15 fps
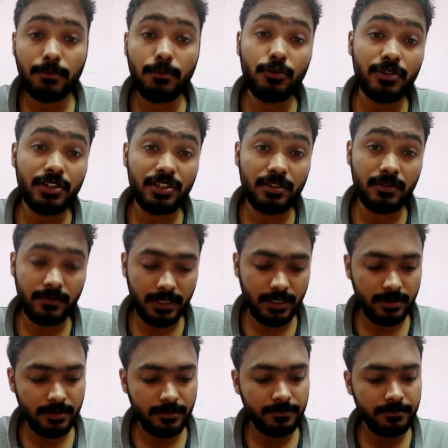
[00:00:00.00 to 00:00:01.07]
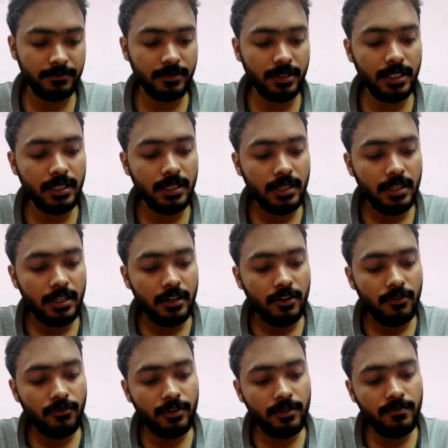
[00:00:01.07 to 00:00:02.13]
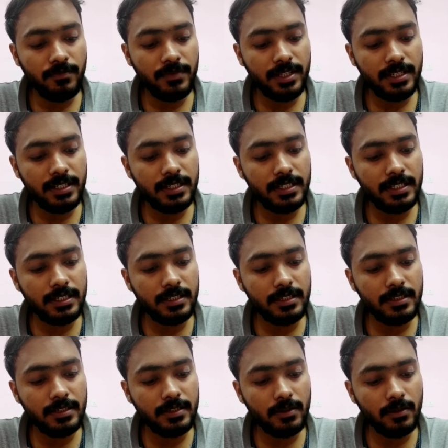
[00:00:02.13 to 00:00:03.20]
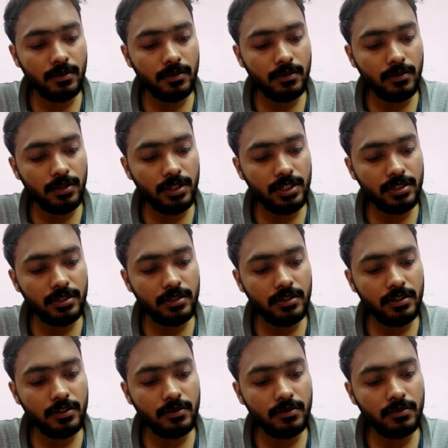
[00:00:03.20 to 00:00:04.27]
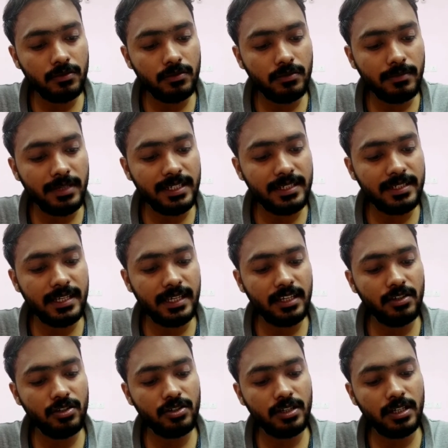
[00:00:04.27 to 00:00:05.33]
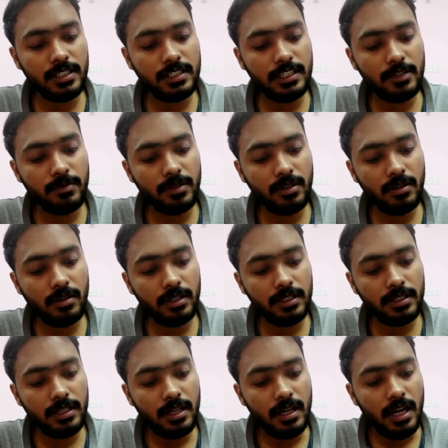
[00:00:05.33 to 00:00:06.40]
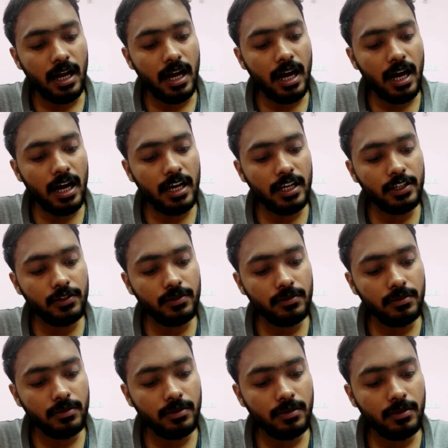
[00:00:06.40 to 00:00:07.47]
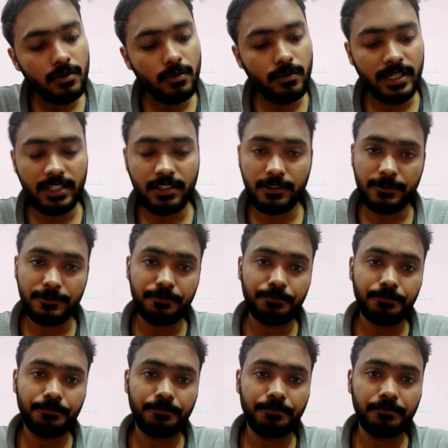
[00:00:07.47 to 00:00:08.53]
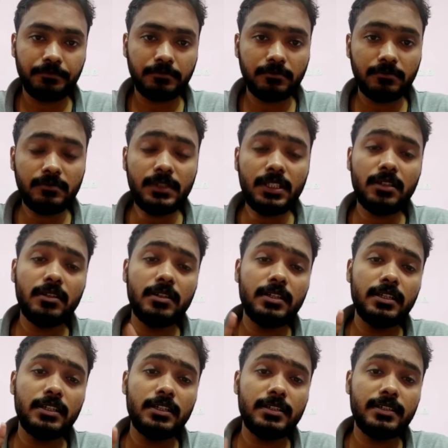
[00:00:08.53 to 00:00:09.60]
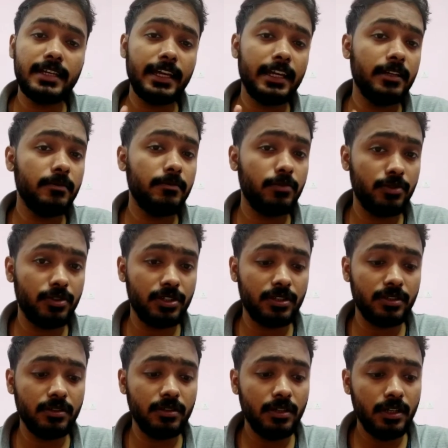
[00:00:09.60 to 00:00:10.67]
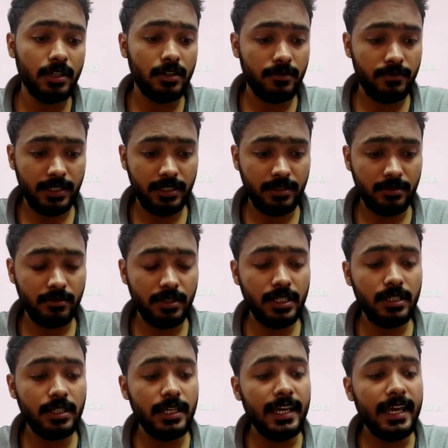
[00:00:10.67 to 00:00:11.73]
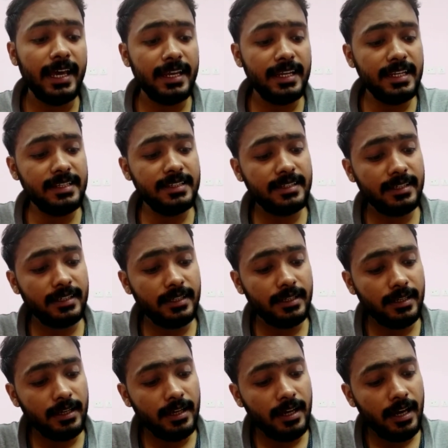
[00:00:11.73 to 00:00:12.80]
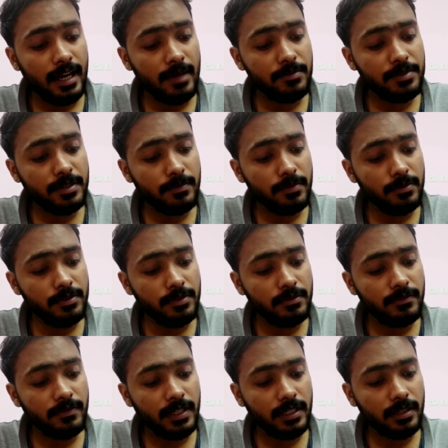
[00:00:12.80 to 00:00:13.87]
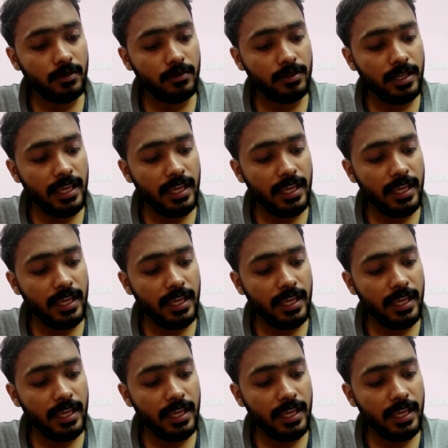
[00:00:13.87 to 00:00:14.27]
position vector, right? From this origin to my second charge, let me call it r2 vector, second position vector, right? And let's say I'm supposed to find out